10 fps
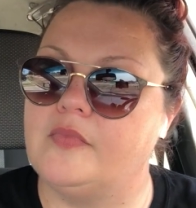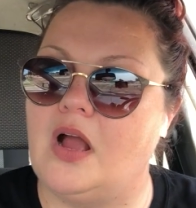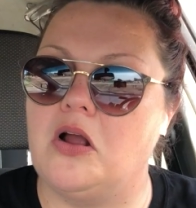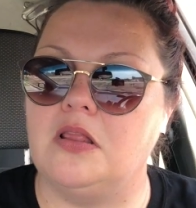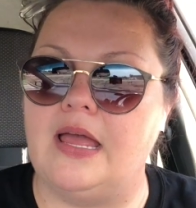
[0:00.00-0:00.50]

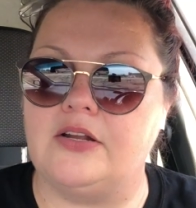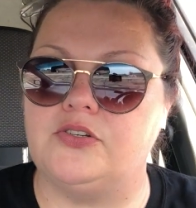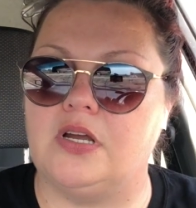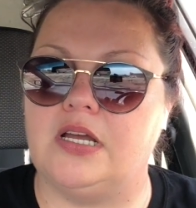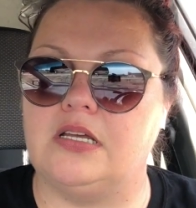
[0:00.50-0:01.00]
our
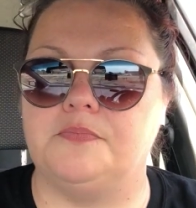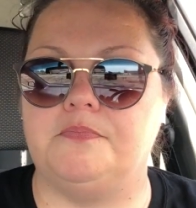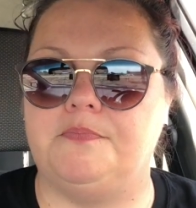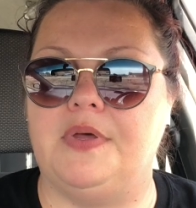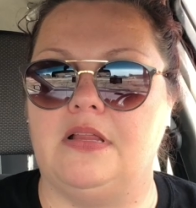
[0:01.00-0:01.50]
electric
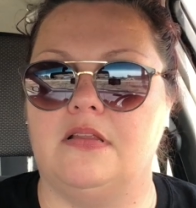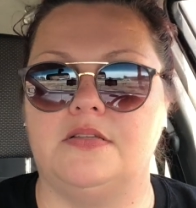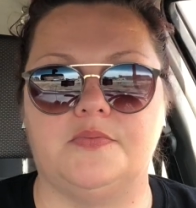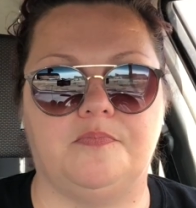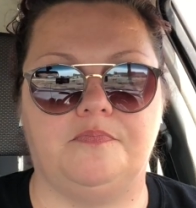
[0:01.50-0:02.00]

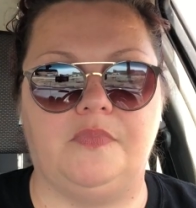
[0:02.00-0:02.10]
bills,